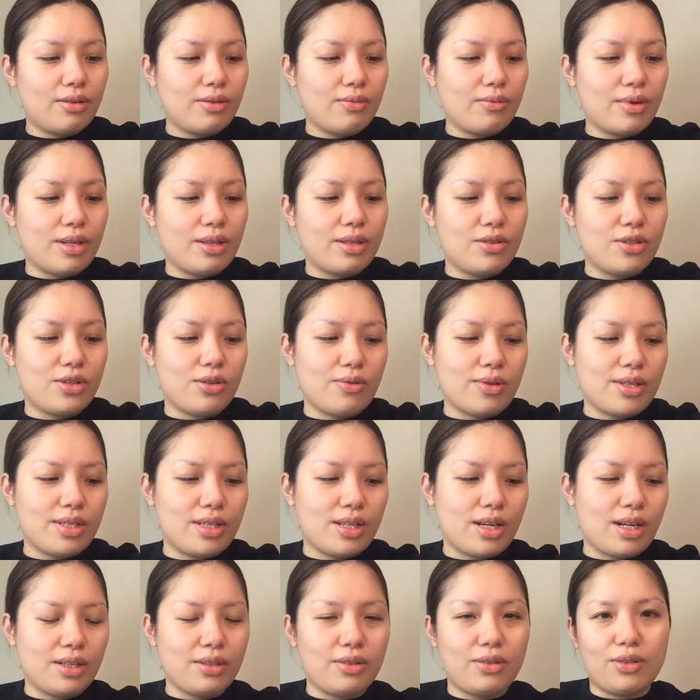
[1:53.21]
when she was
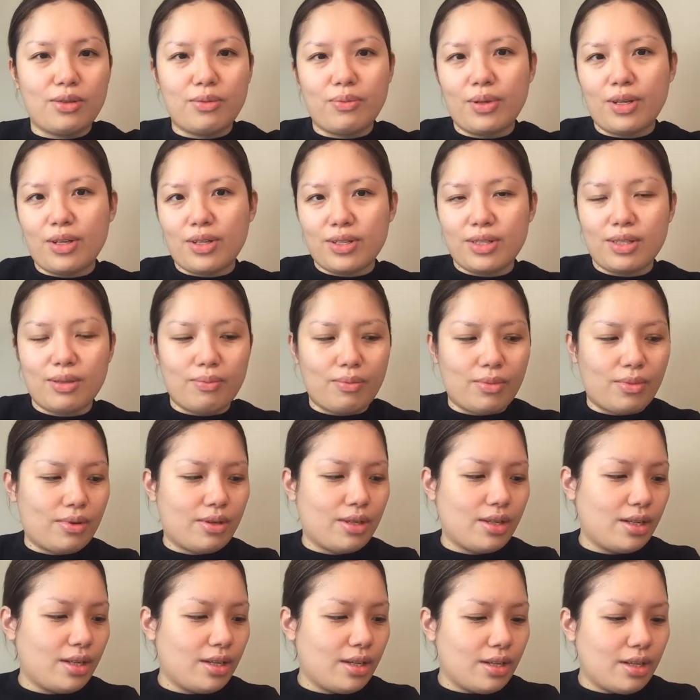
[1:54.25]
young, because
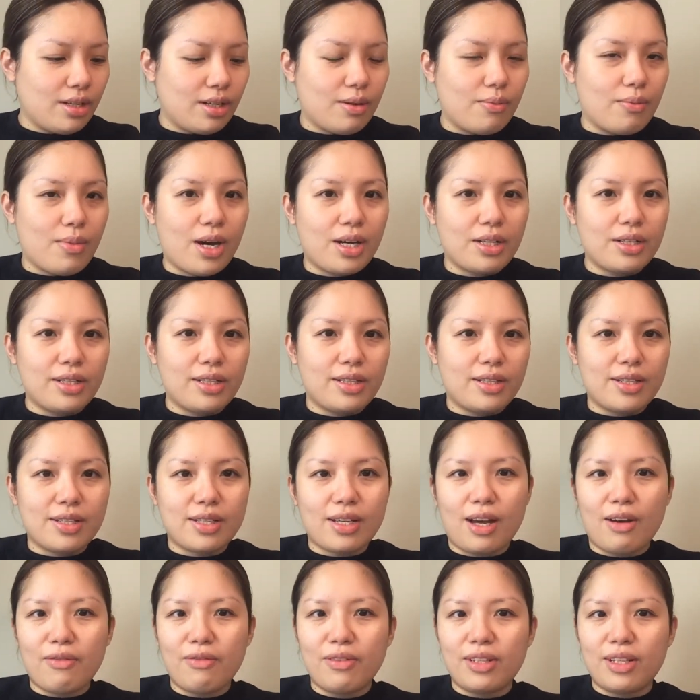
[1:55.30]
her mother
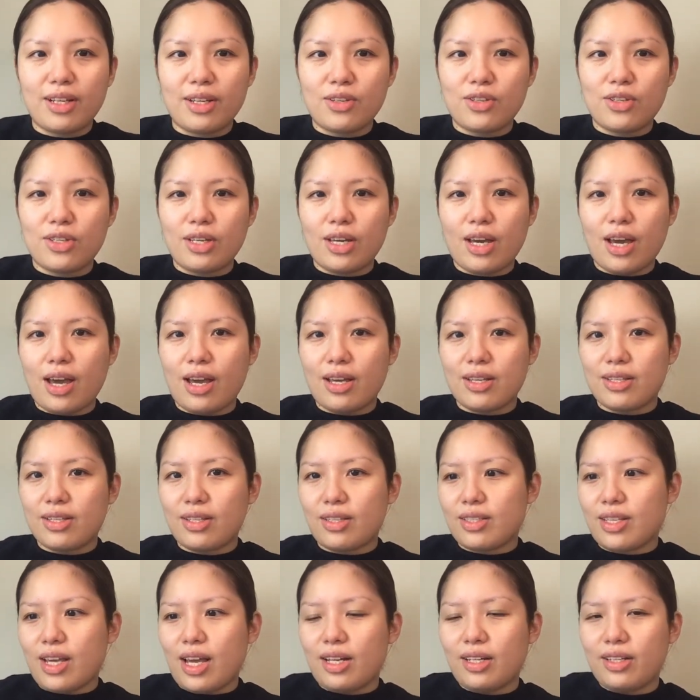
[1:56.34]
discovered that she has a
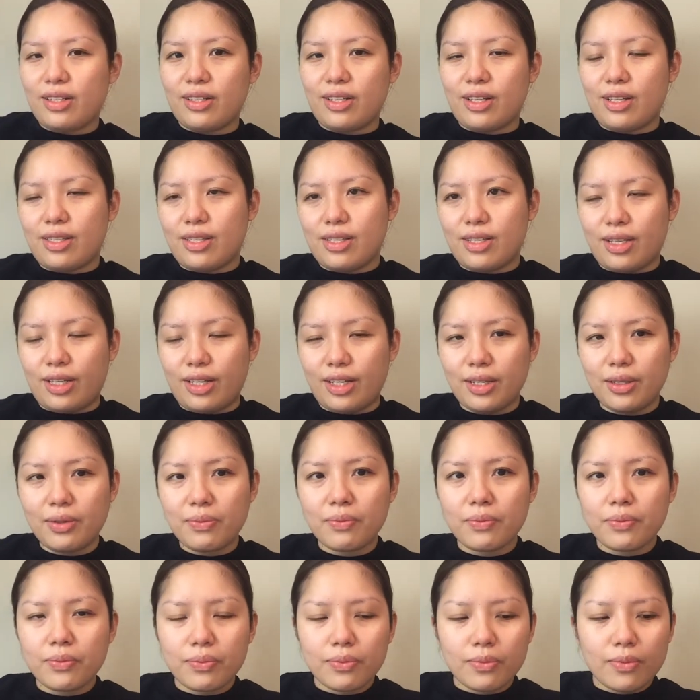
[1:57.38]
talent in singing.
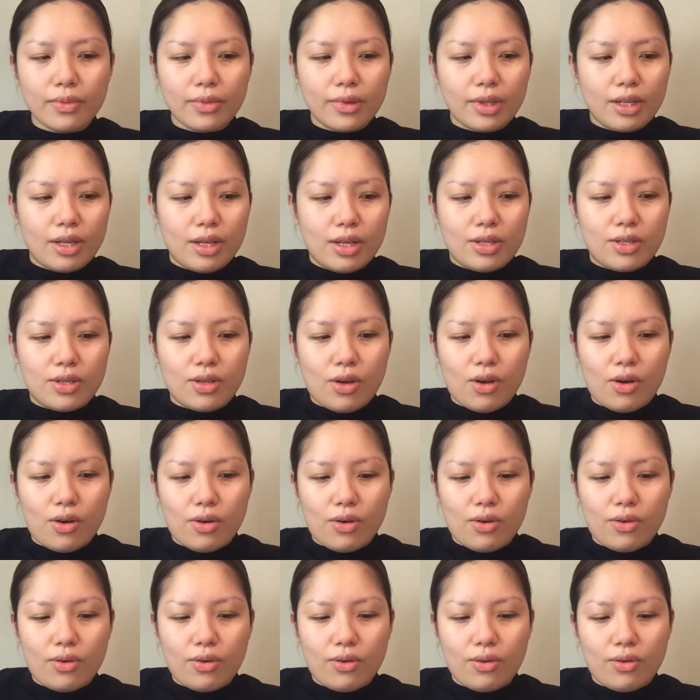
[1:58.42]
So
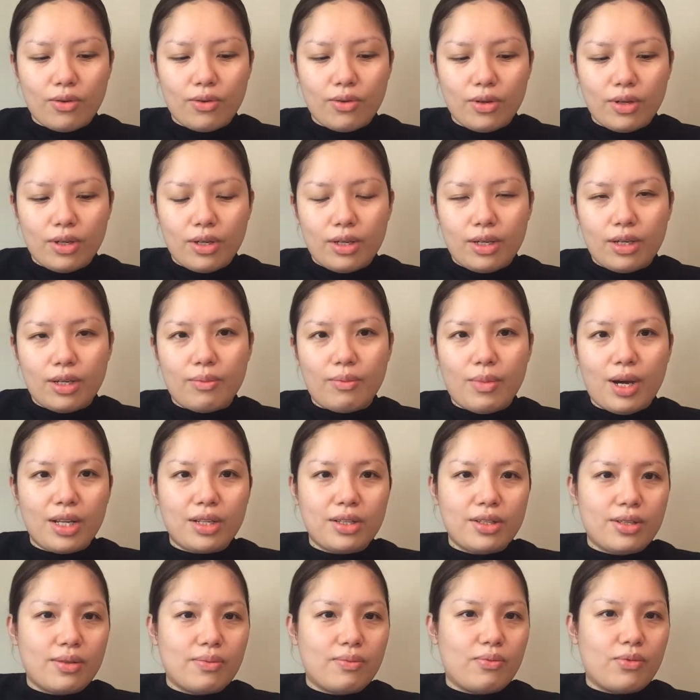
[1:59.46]
her
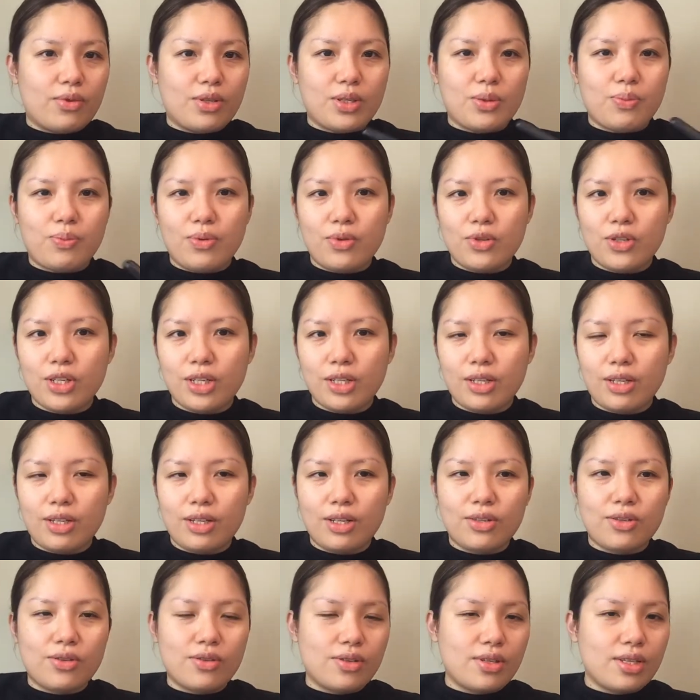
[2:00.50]
mother was pushing
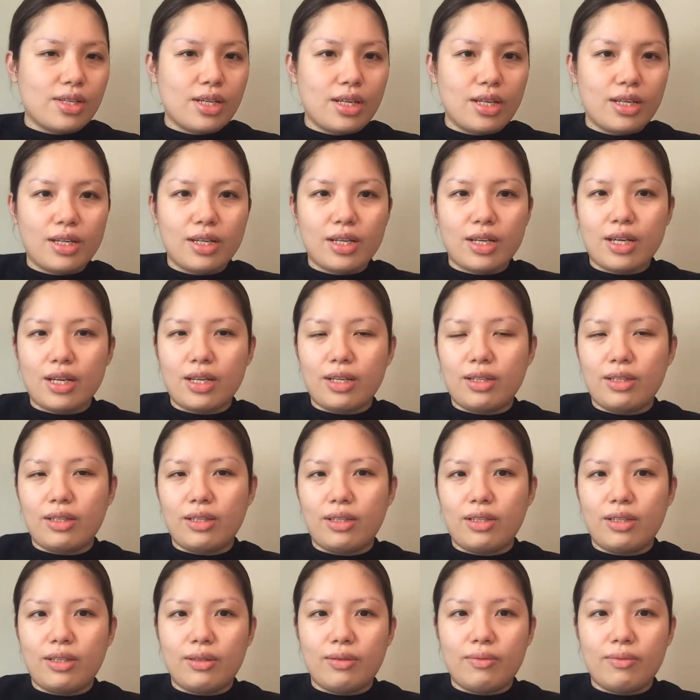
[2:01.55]
her to sing, and